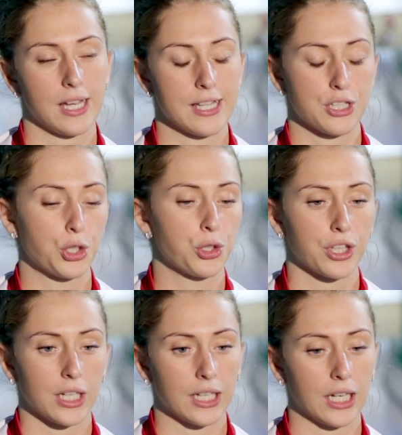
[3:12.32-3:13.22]
is a good
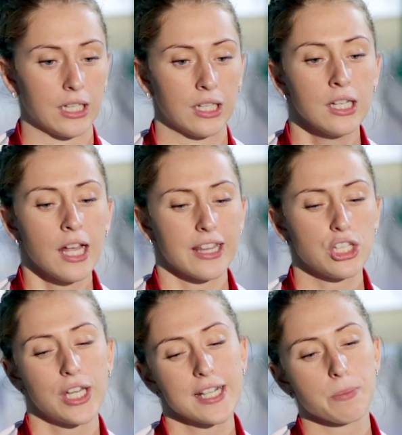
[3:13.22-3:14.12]
thing, and
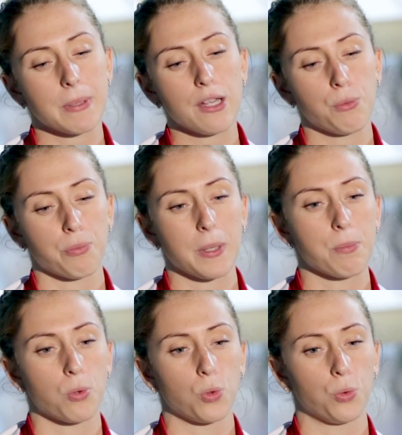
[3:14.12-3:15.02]
then you get to be with
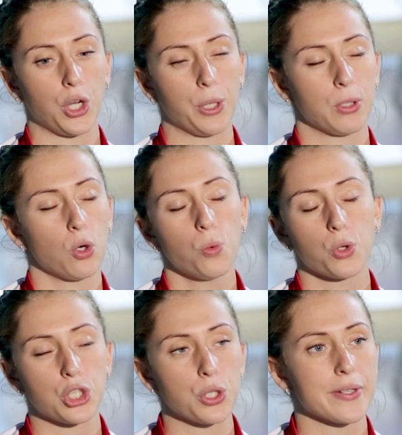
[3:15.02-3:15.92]
people that all
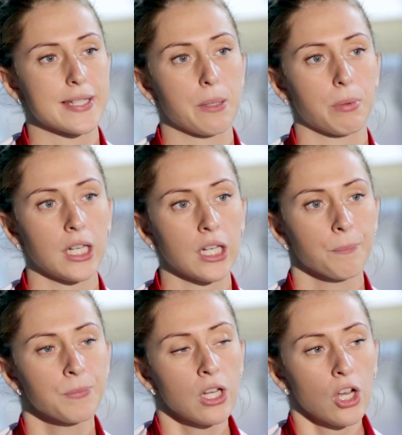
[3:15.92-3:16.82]
want to do the same thing.
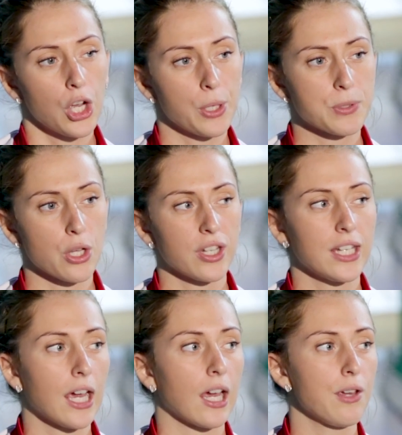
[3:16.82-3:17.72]
So I
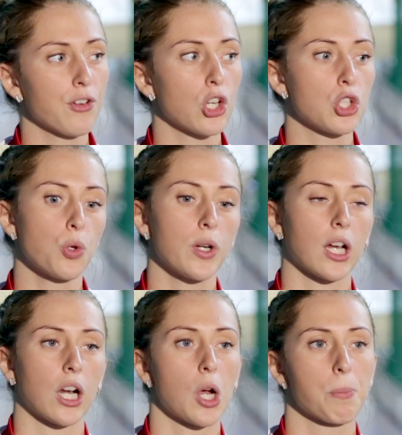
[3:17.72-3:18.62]
think, yeah, either join
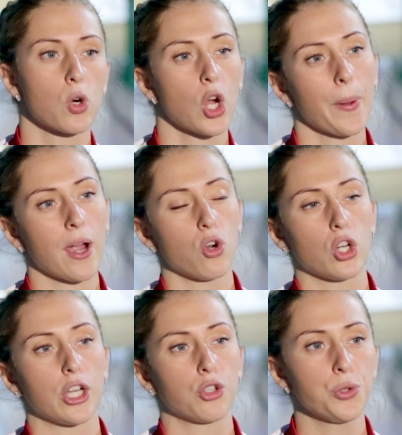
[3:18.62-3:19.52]
a club or go out
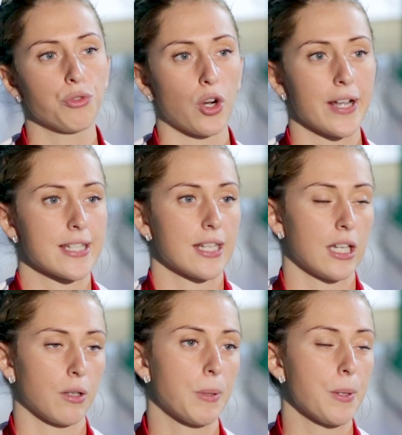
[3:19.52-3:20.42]
on like group rides, and
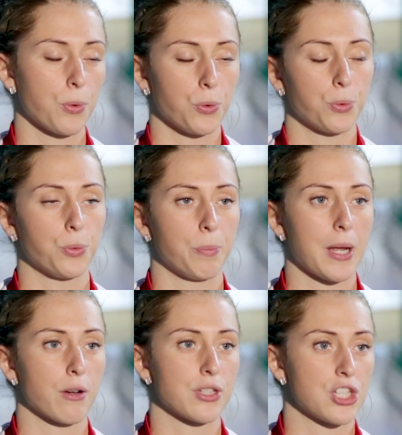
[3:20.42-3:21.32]
then people will be
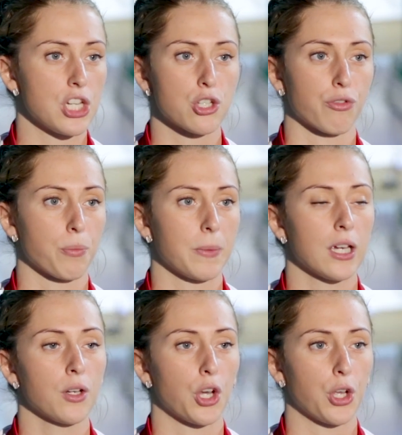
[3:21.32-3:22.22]
able to teach you from
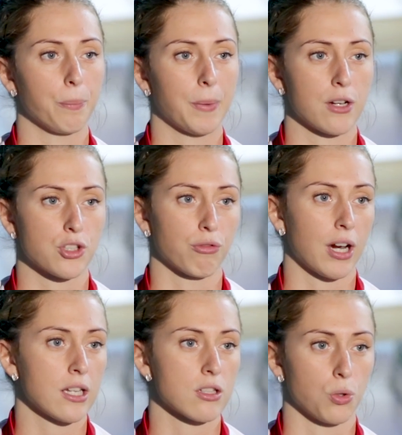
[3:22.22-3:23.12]
there how to
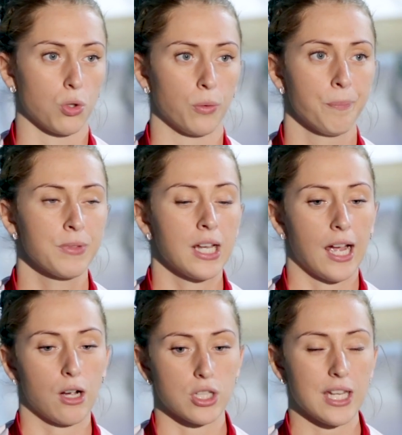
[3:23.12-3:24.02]
race or
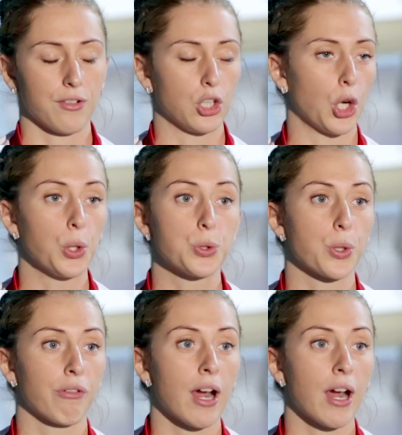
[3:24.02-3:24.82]
how to even go to a